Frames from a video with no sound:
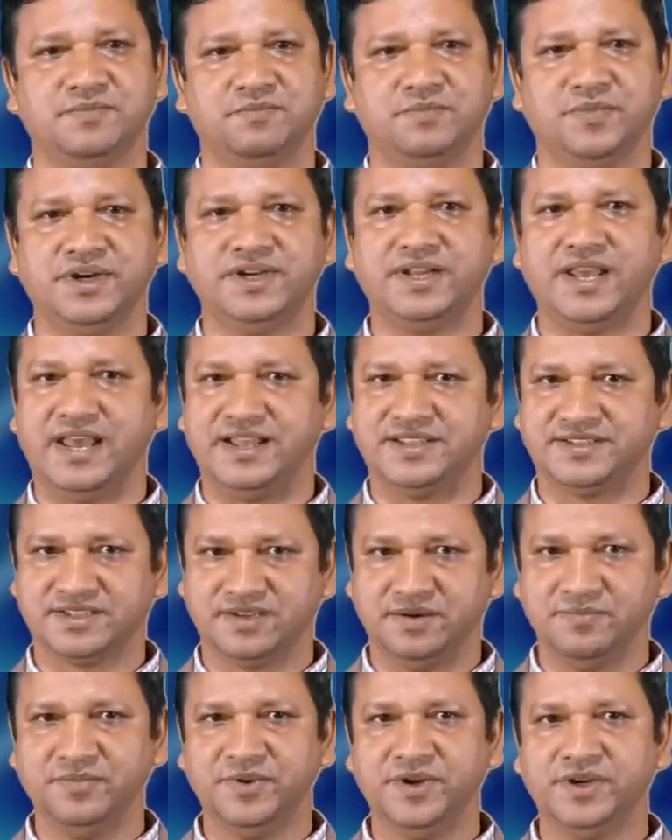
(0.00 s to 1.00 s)
But as
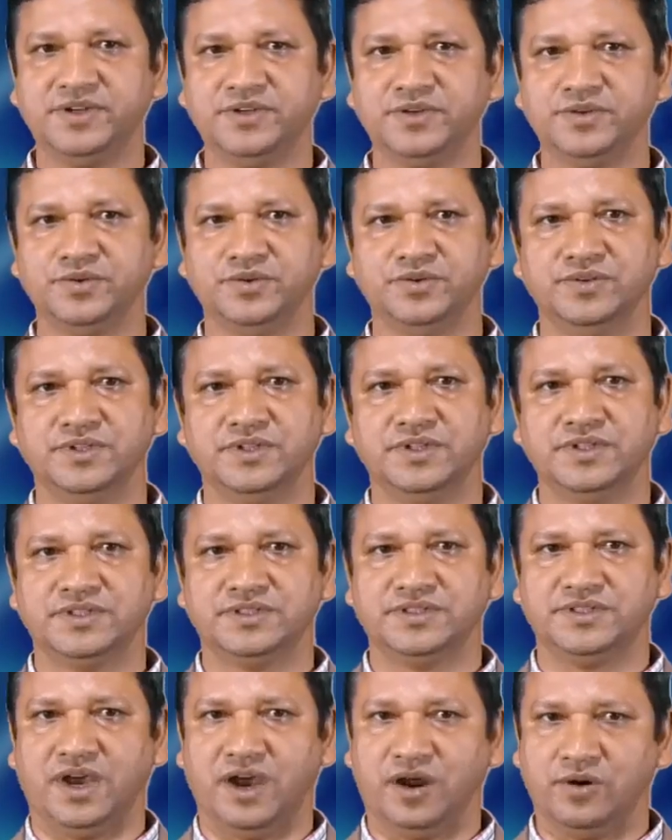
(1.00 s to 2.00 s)
compared to
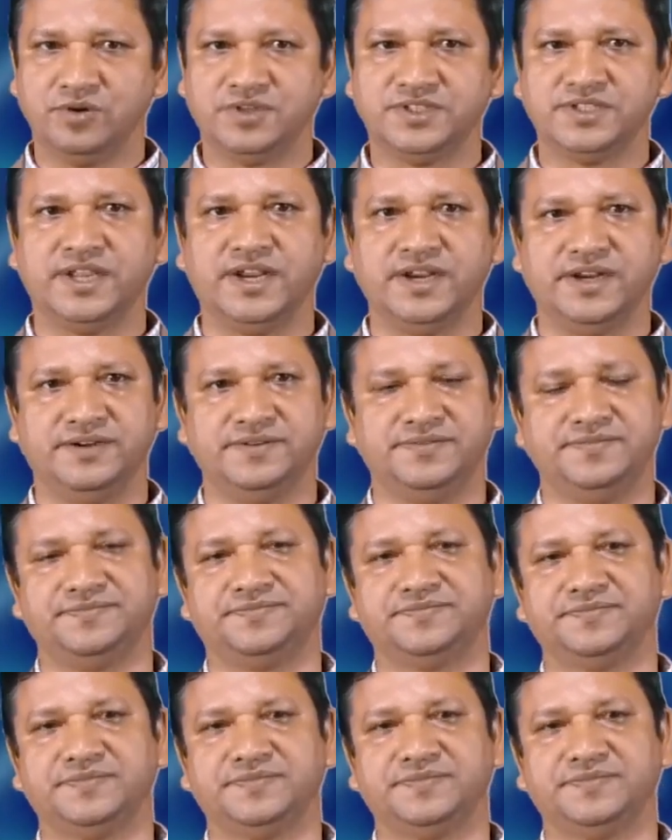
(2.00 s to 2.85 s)
the outside,